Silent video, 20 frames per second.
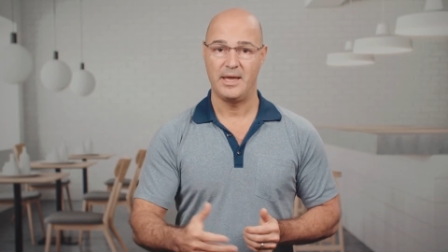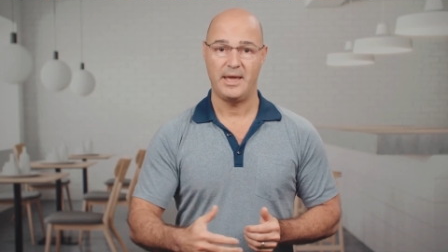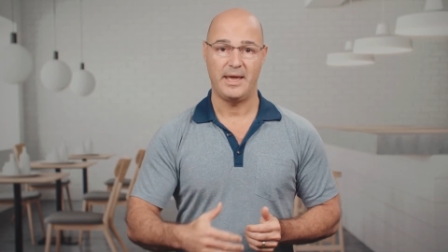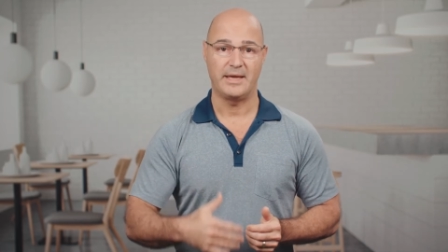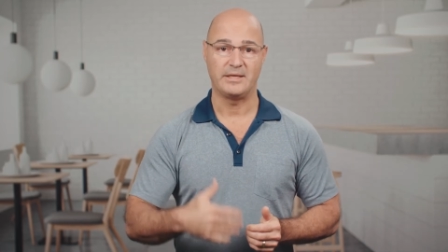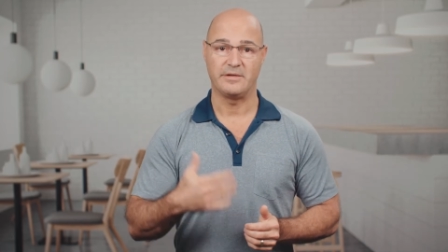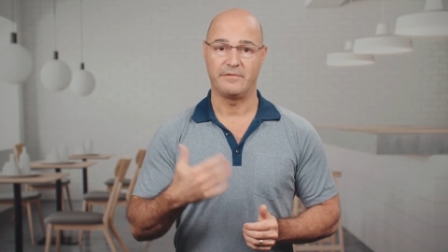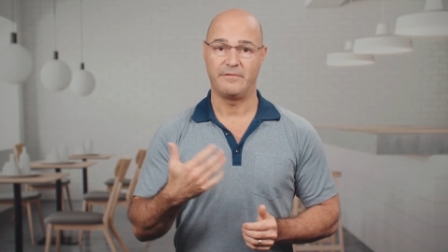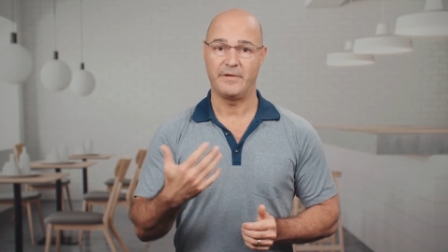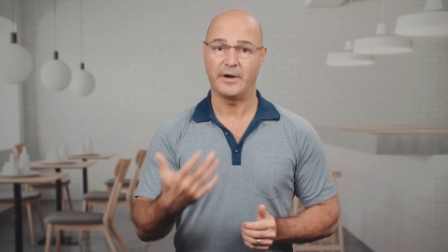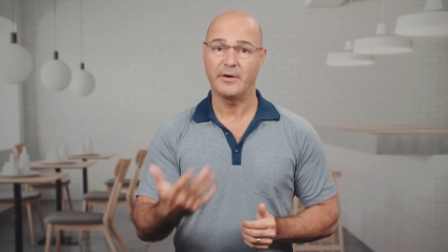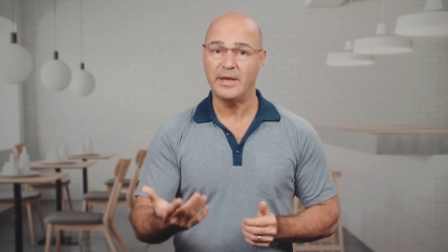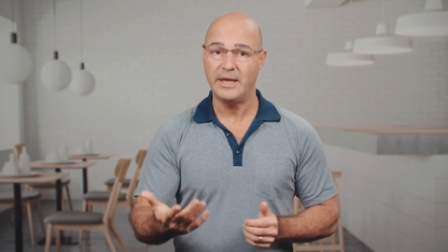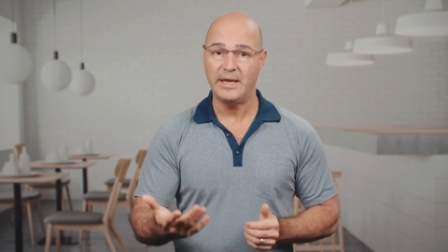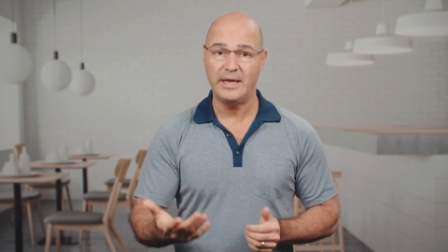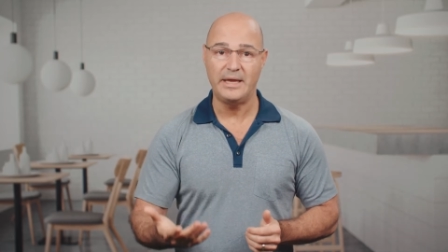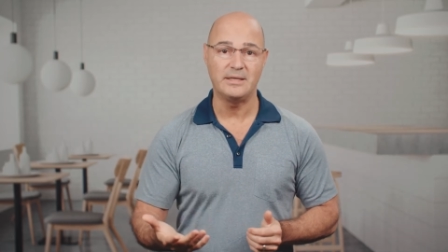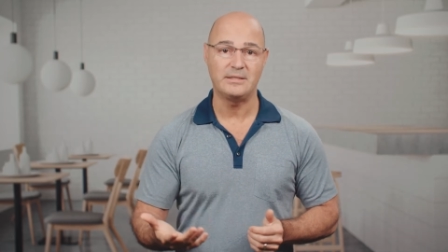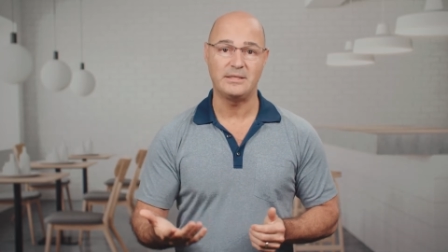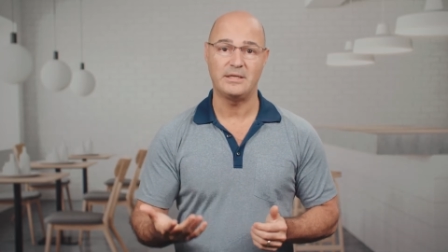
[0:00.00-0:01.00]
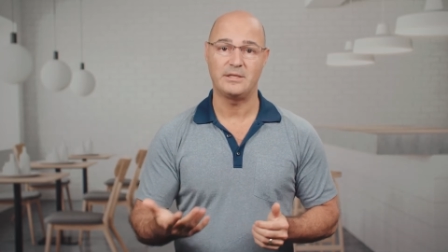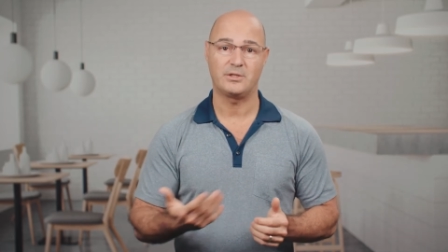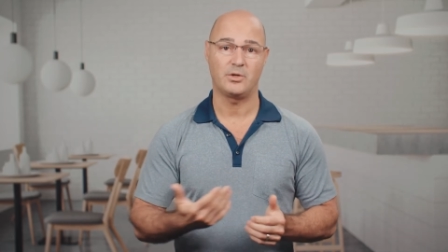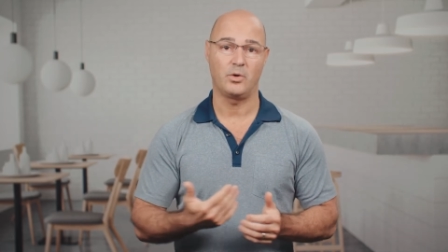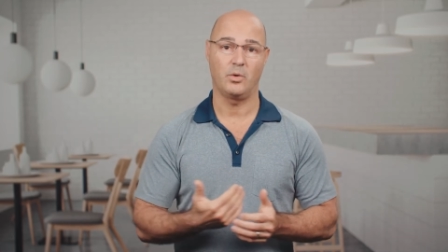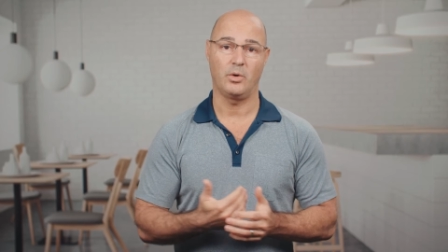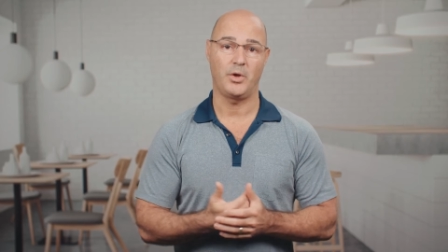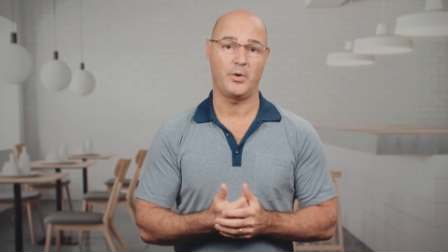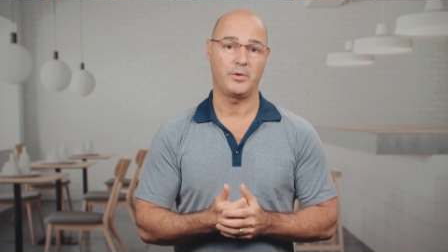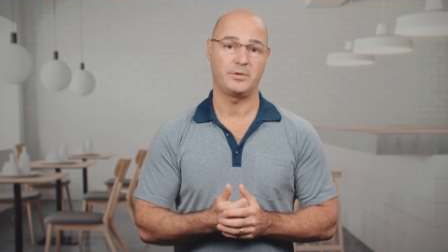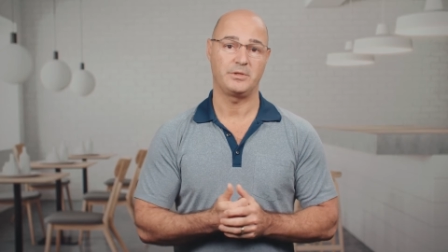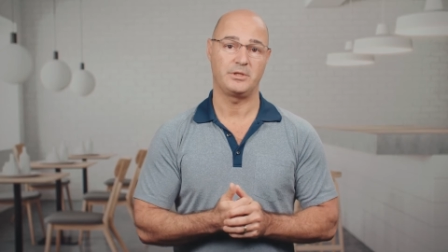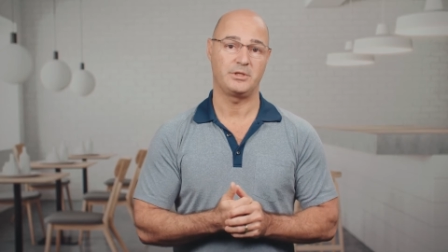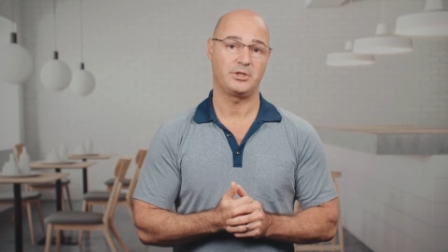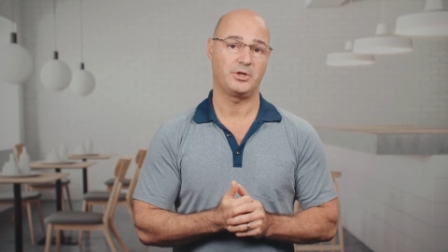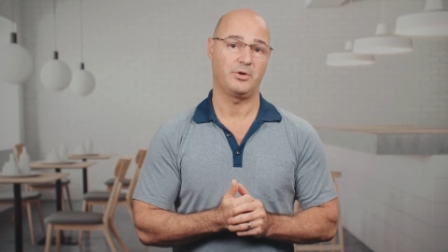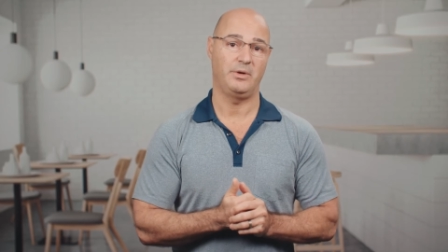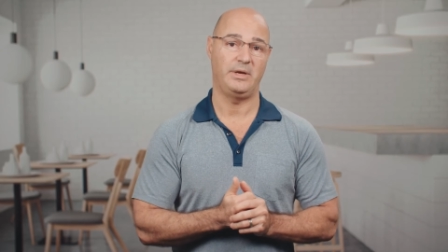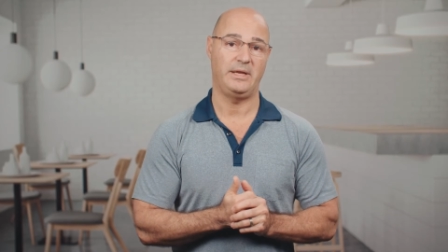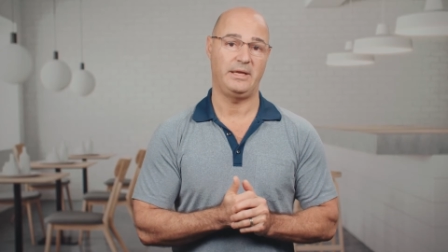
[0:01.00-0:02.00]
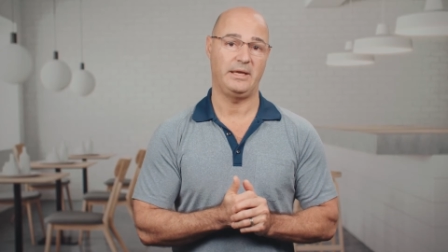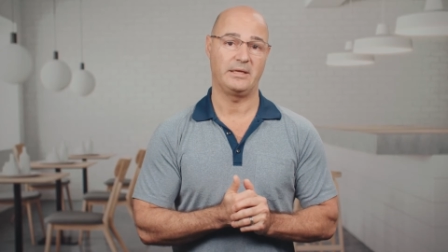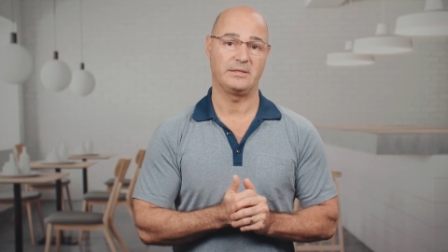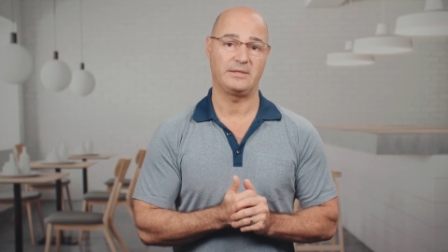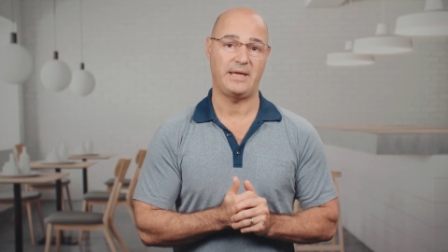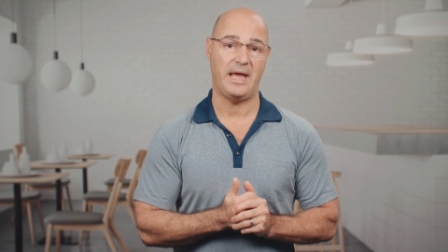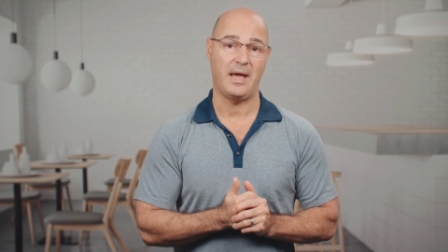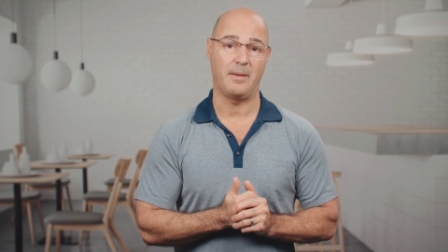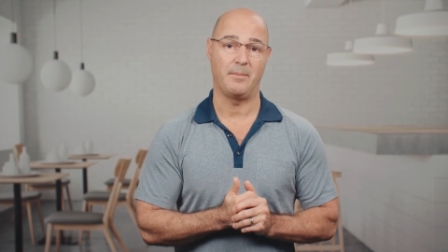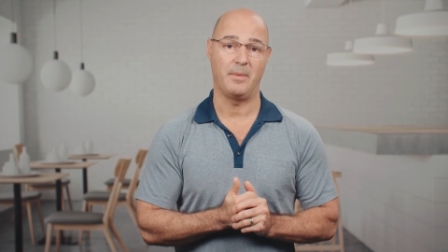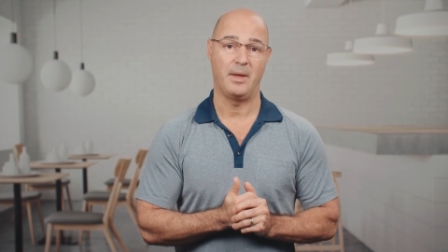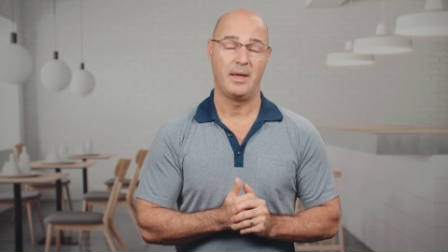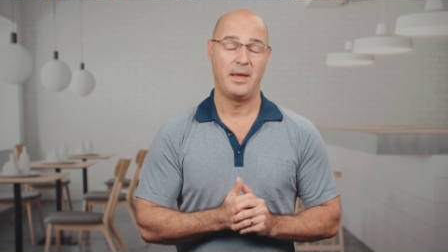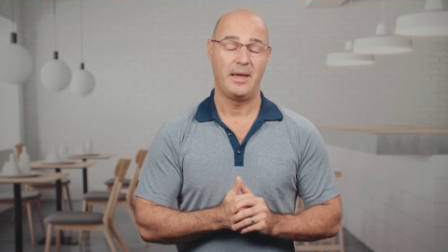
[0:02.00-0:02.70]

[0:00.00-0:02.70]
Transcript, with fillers: It's a very easy scoliosis screening exam.